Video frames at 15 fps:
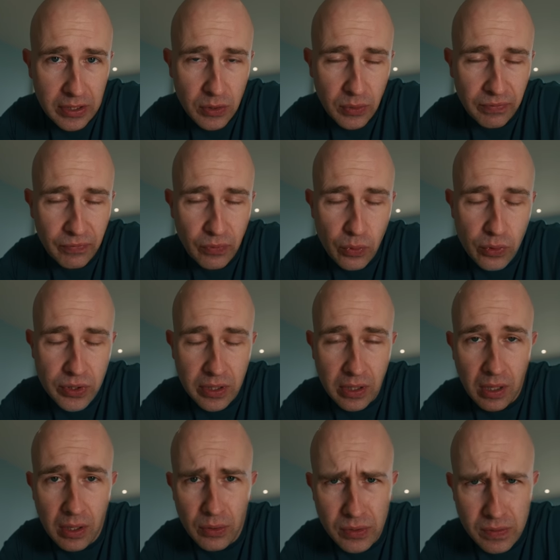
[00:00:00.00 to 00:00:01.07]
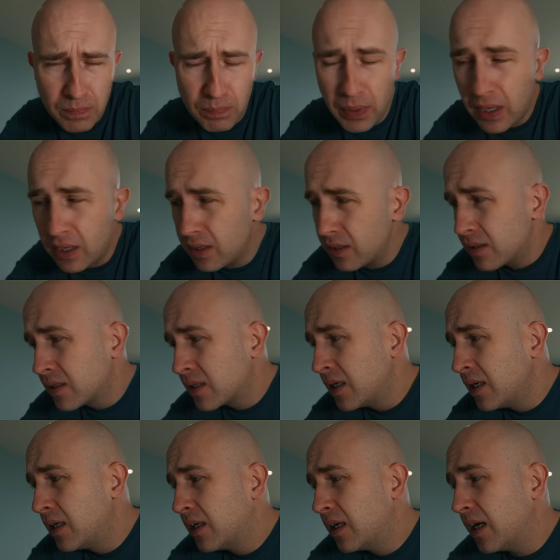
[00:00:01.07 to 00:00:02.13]
to enforce the close pass
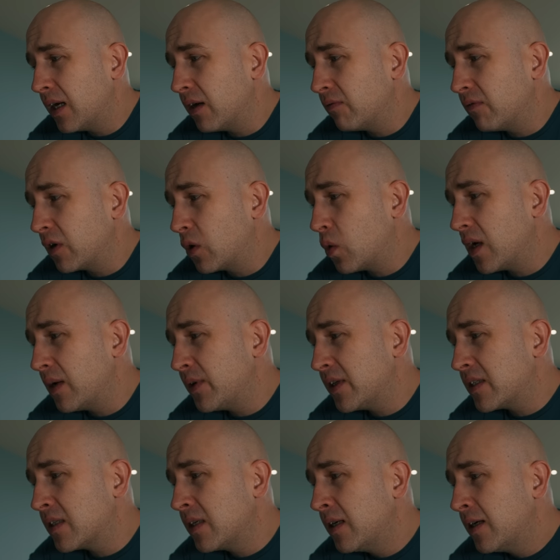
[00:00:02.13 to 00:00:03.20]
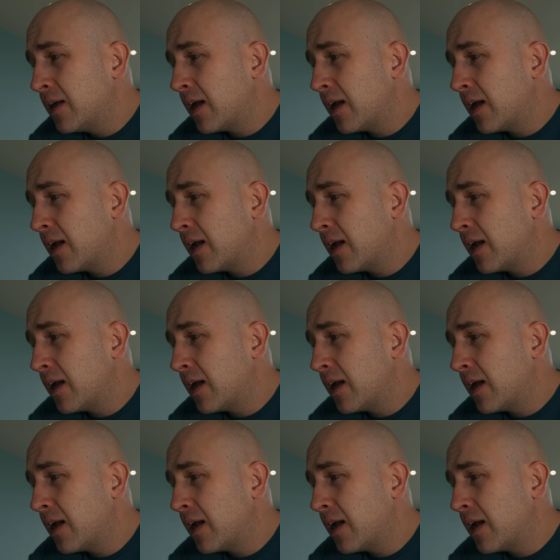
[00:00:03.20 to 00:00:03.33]
requirements?